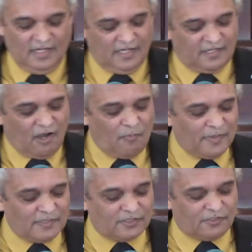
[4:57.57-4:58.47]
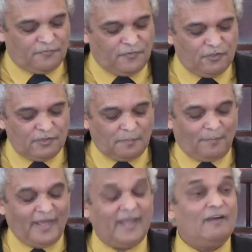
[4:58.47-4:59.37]
It opens to view the
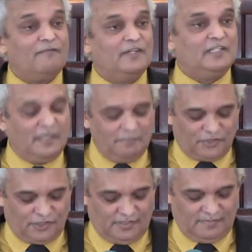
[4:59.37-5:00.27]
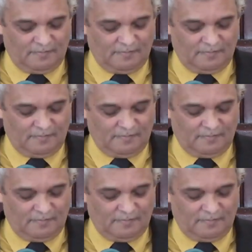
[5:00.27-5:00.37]
plan of redemption,